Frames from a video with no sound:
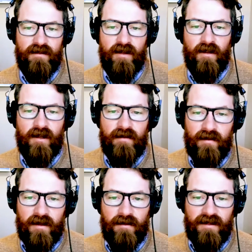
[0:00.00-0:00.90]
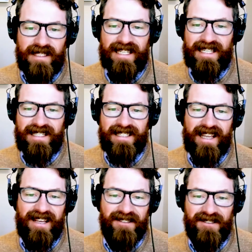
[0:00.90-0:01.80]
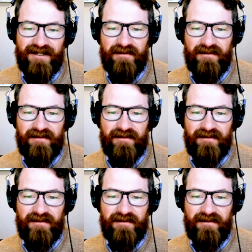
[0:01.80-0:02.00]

Start looking for those leading indicators.